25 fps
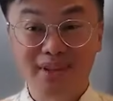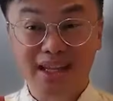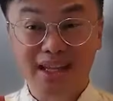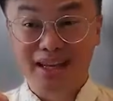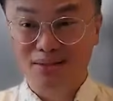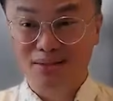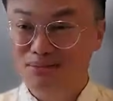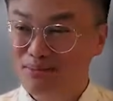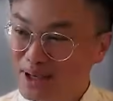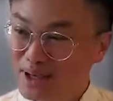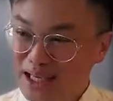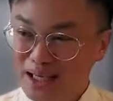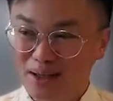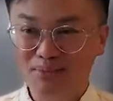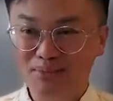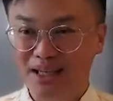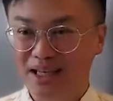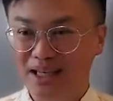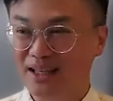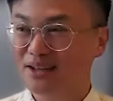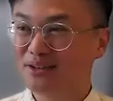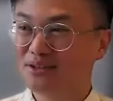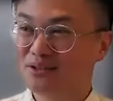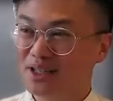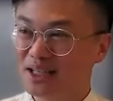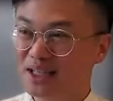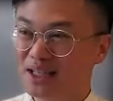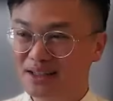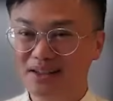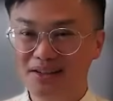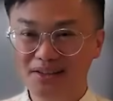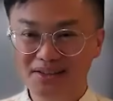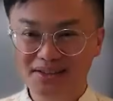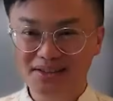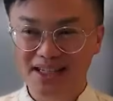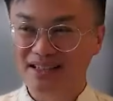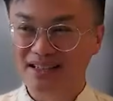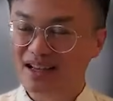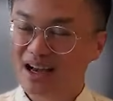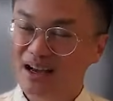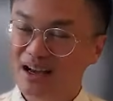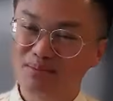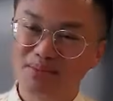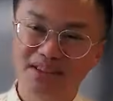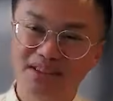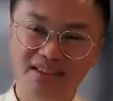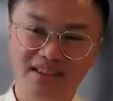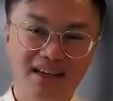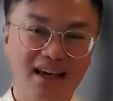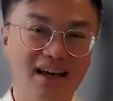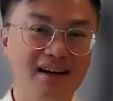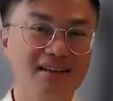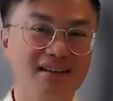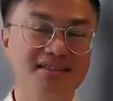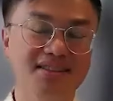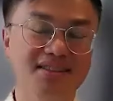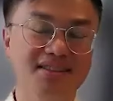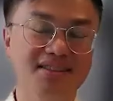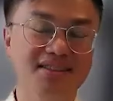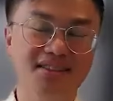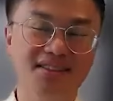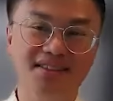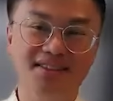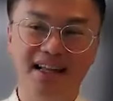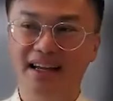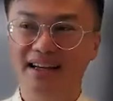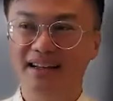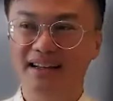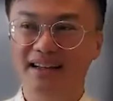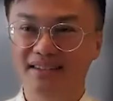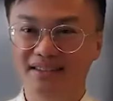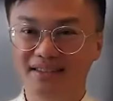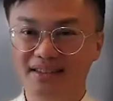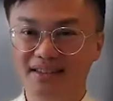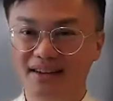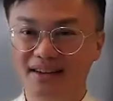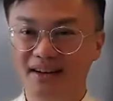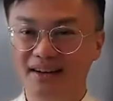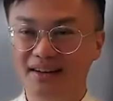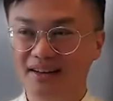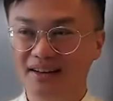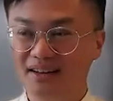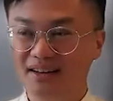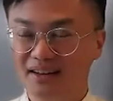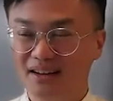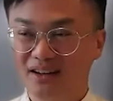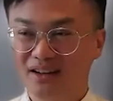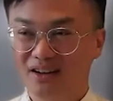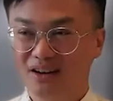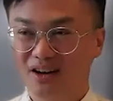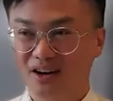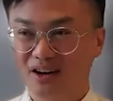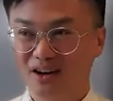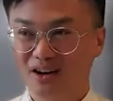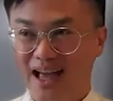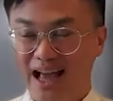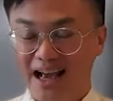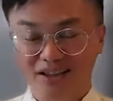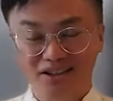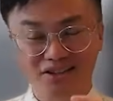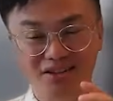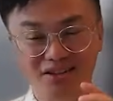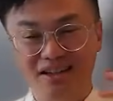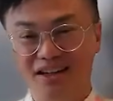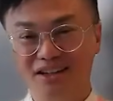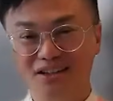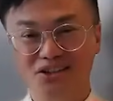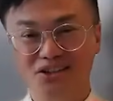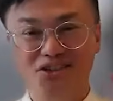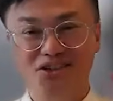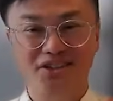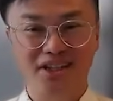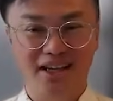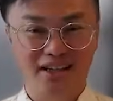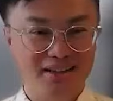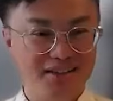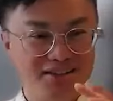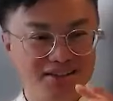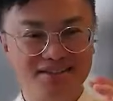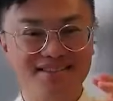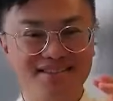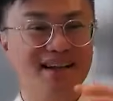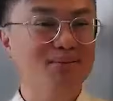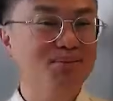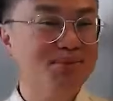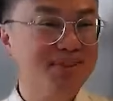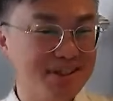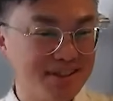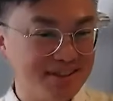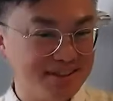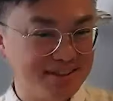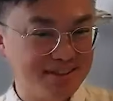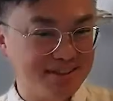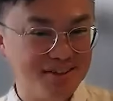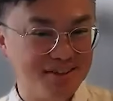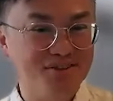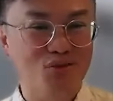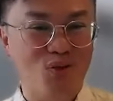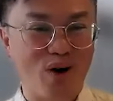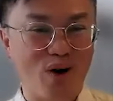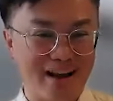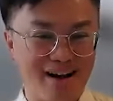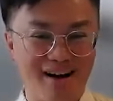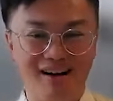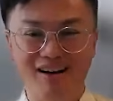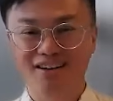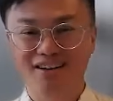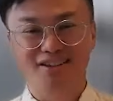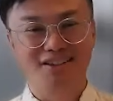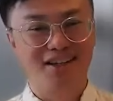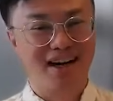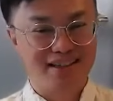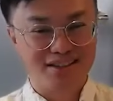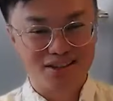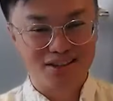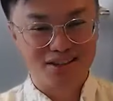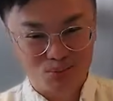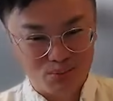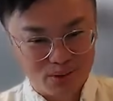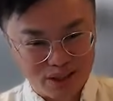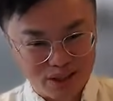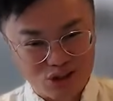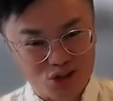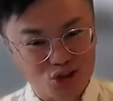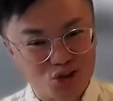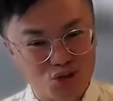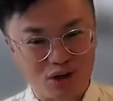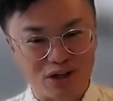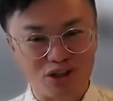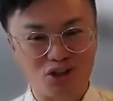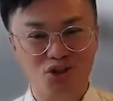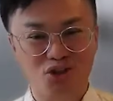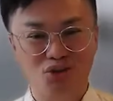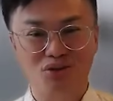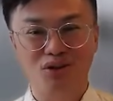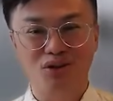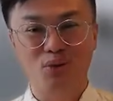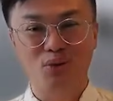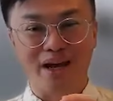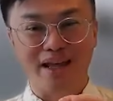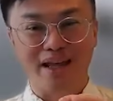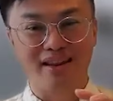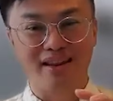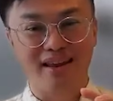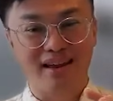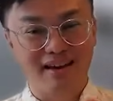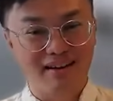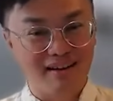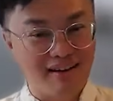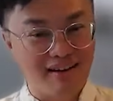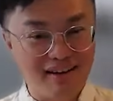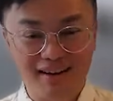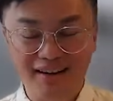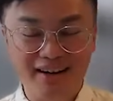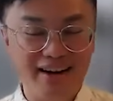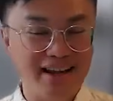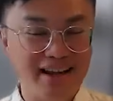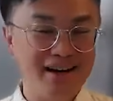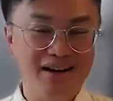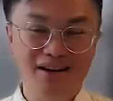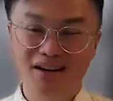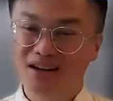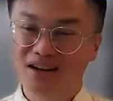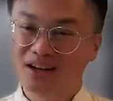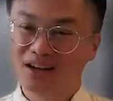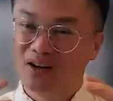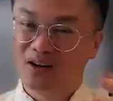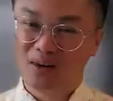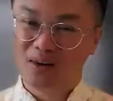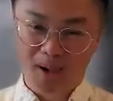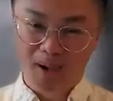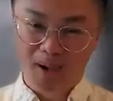And maybe we can use that time as accountants instead to actually understand the substance of why contracts are being structured the way they are, and